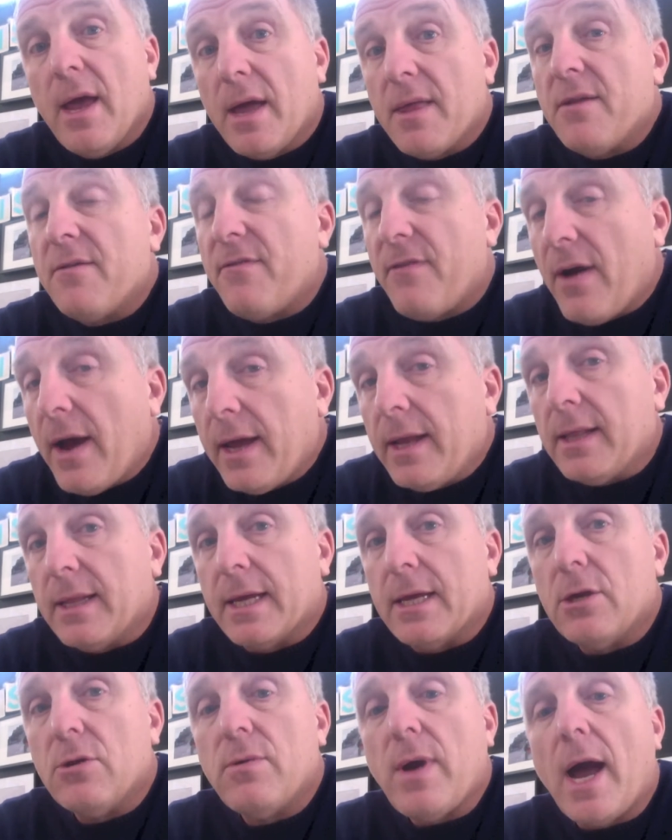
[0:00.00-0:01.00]
And then
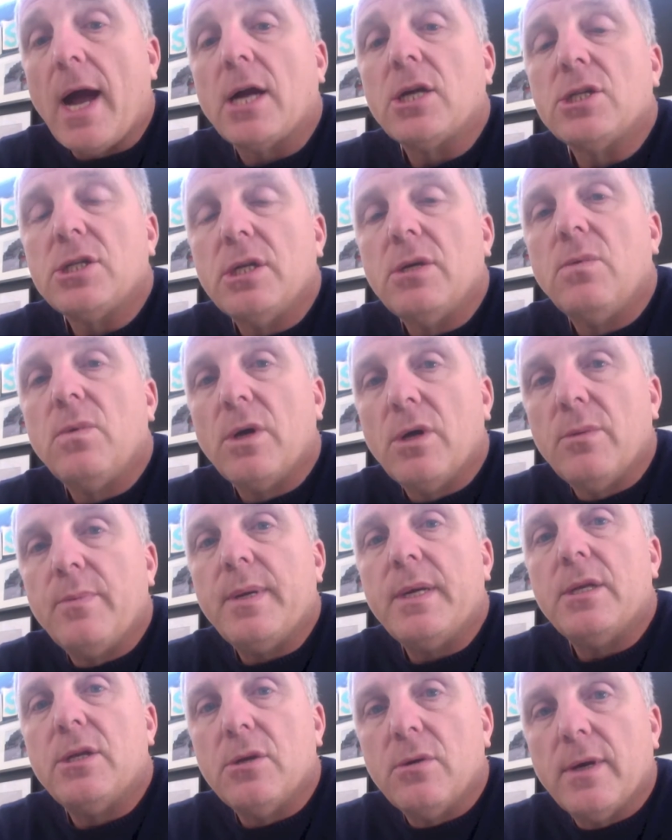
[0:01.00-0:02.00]
finally, you actually will
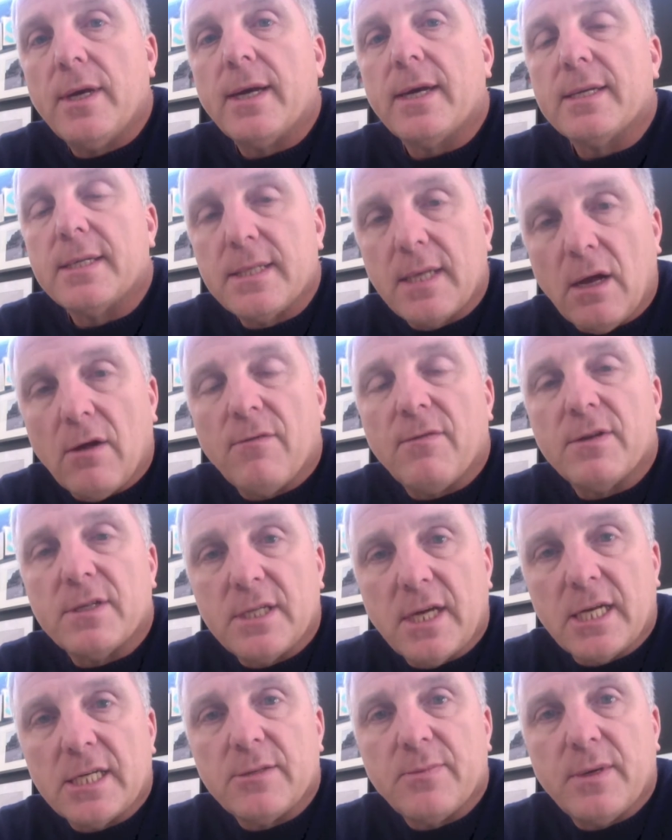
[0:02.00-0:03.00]
be doing a
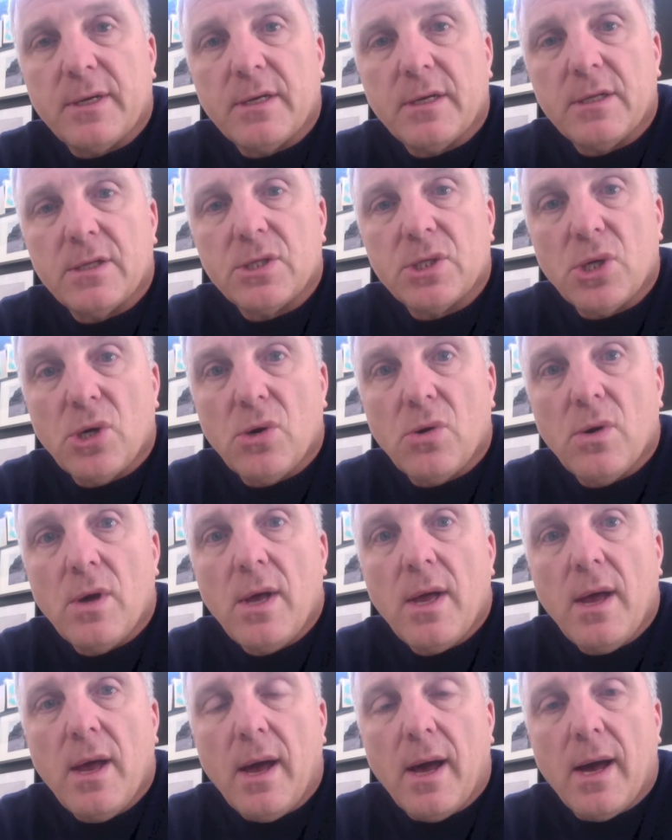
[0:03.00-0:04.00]
self-assessment. And so
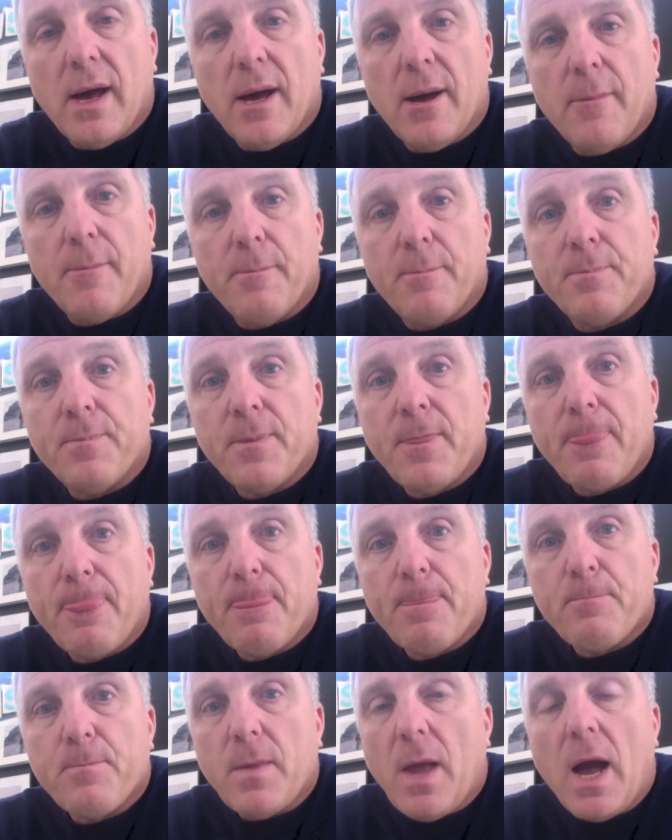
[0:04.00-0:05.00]

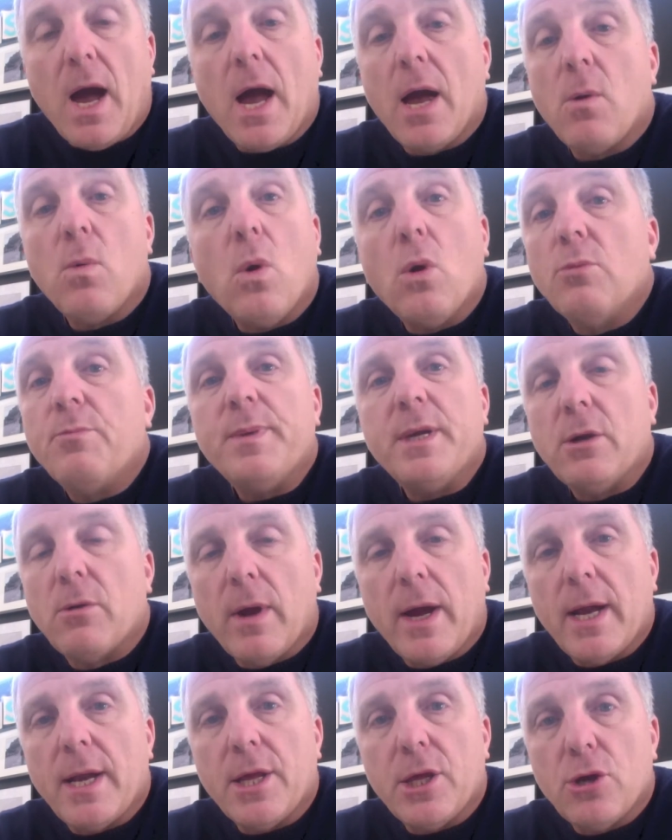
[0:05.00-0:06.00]
I won't be
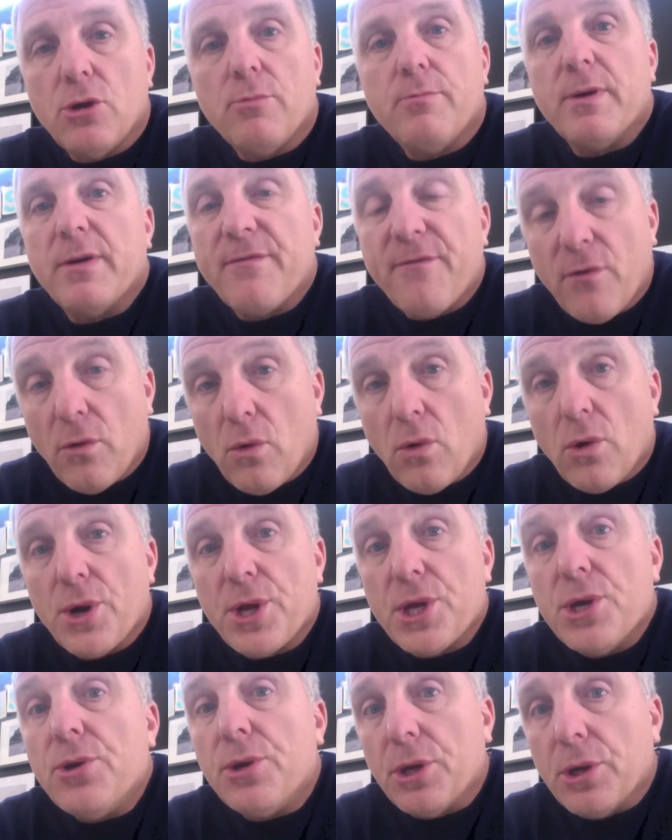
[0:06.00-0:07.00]
grading you before
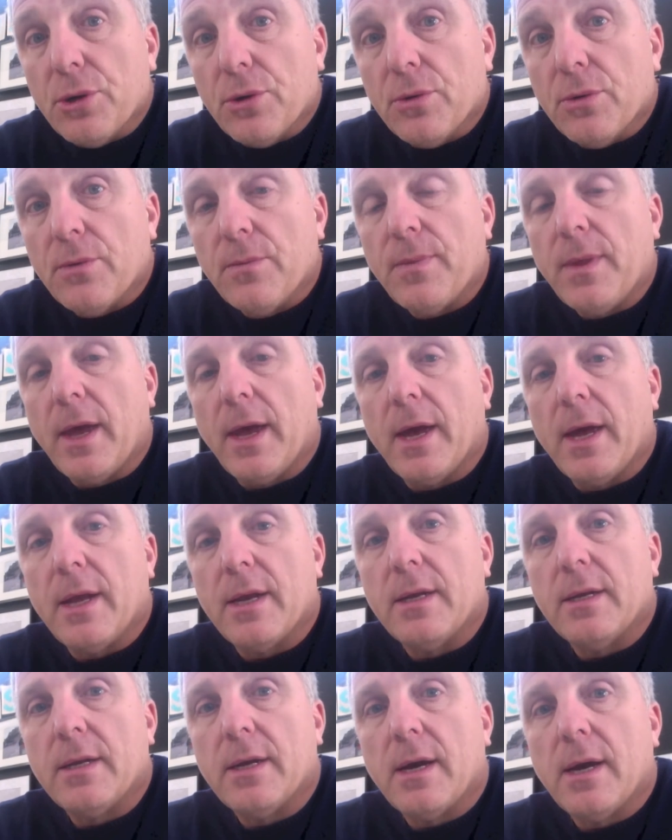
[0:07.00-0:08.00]
you do.
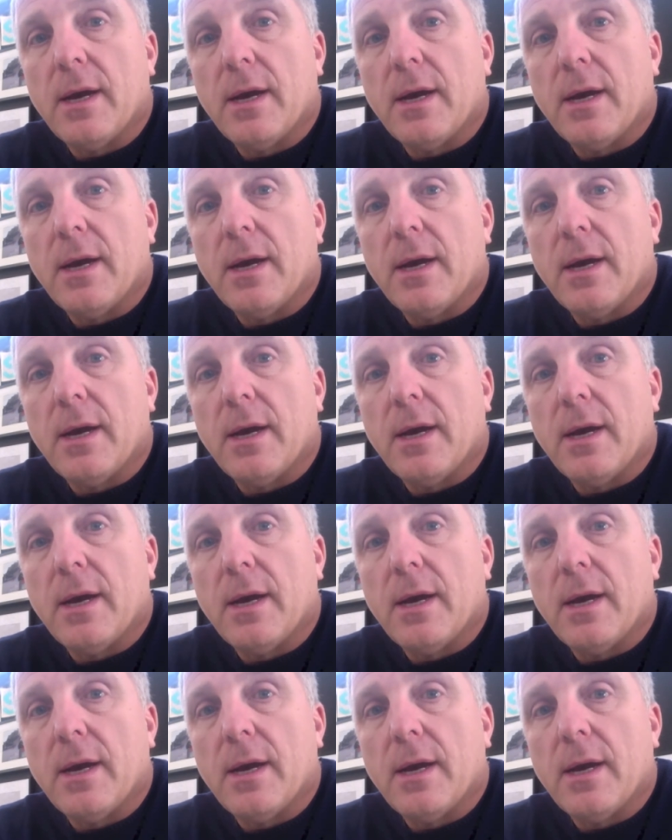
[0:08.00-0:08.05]
And